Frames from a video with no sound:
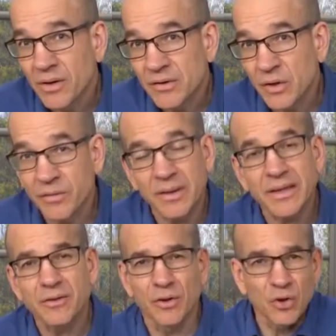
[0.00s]
So if you
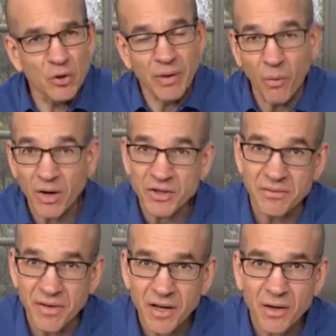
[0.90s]
like to learn by
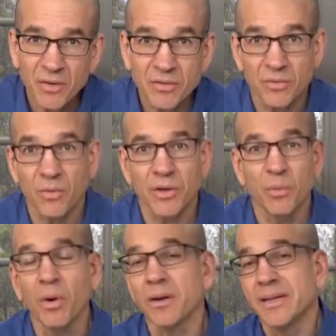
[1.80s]
watching videos, or you
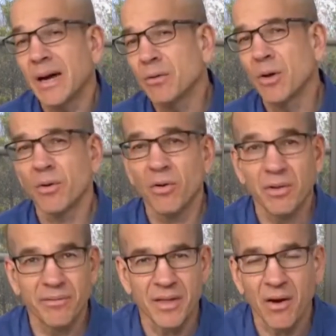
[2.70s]
want to download all
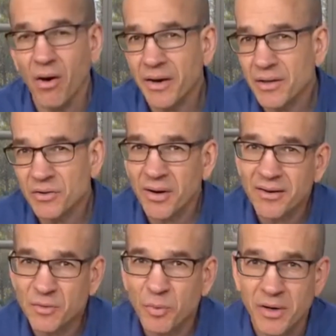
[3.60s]
of the audio
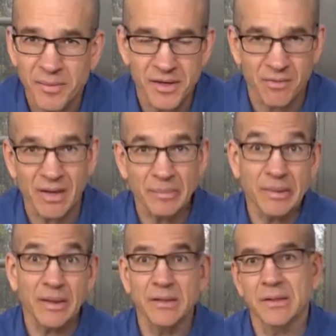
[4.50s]
tracks, put them on your
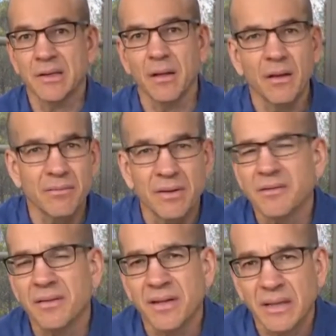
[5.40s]
iPod, and you just love
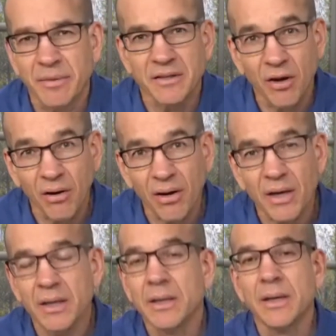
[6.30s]
listening to me talk,